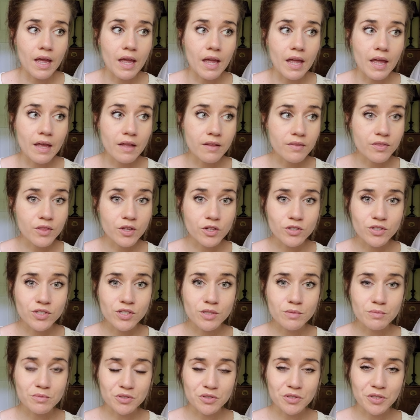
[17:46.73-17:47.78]
And there's
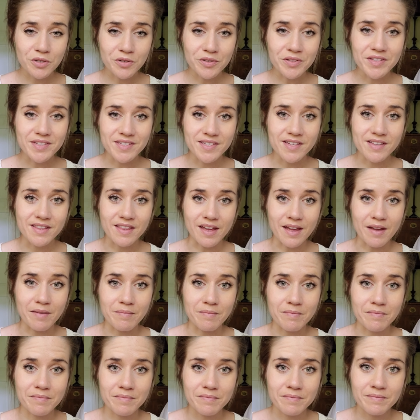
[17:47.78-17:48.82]
some truth to
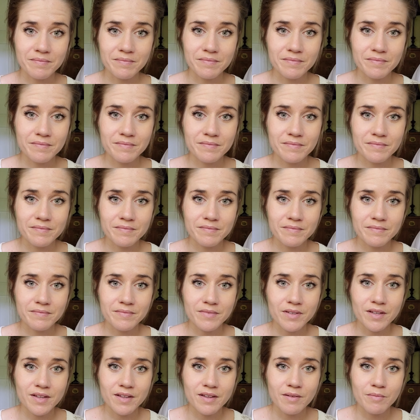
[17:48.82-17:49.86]
them,
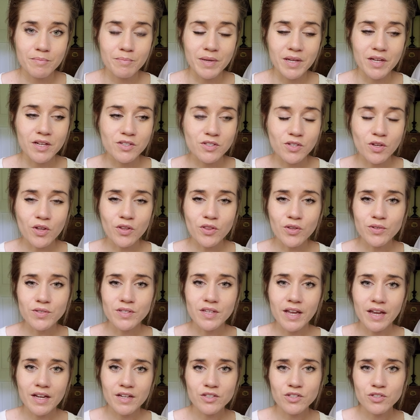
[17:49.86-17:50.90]
because all those
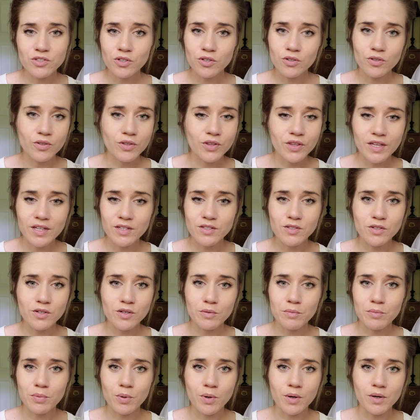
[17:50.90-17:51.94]
external things are
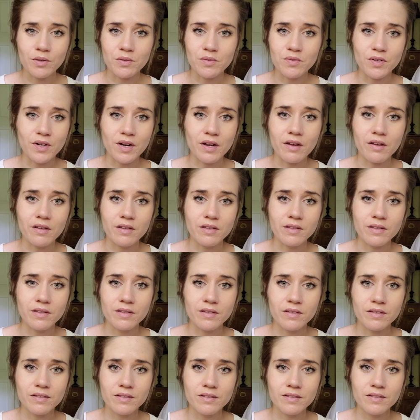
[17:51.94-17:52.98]
important for health.
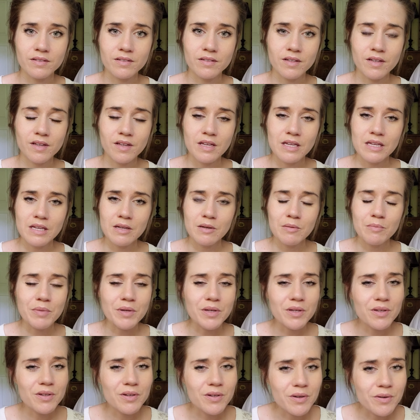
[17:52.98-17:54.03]
But
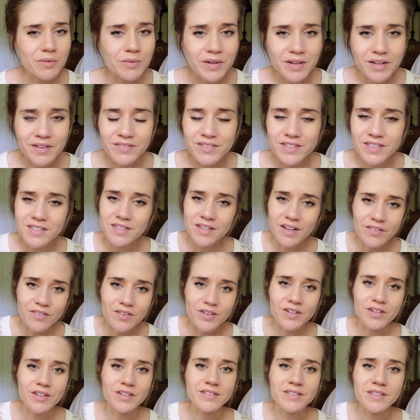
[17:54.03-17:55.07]
you know what I've
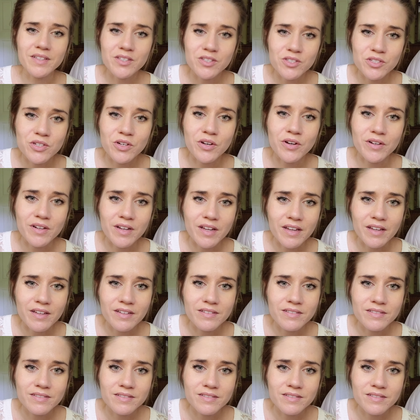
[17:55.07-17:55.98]
discovered on this journey?